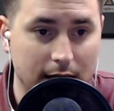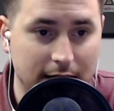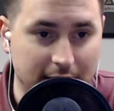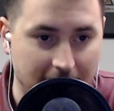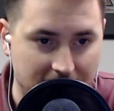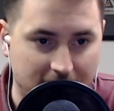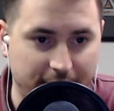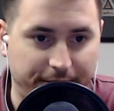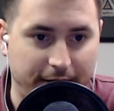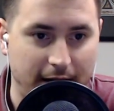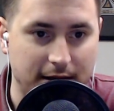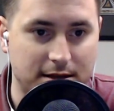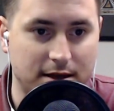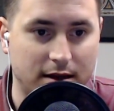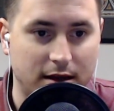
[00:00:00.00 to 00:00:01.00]

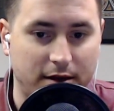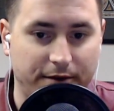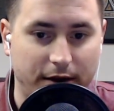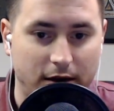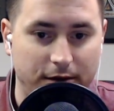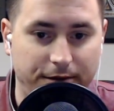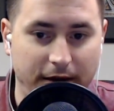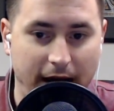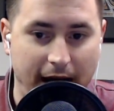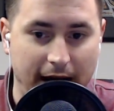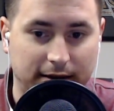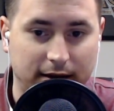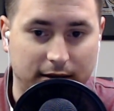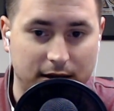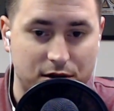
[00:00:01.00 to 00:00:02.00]
testifies to this very fact
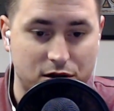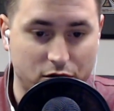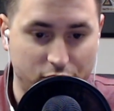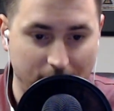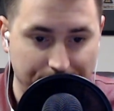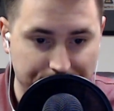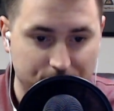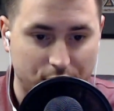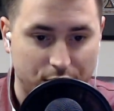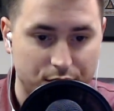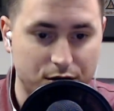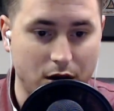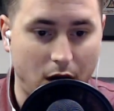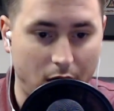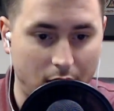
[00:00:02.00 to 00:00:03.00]
that the
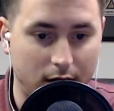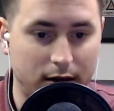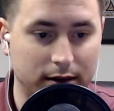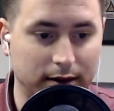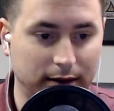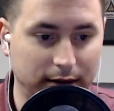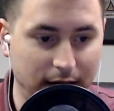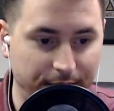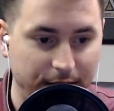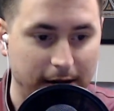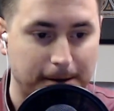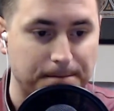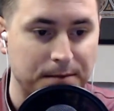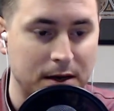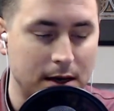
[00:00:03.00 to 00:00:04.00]
scriptures are living.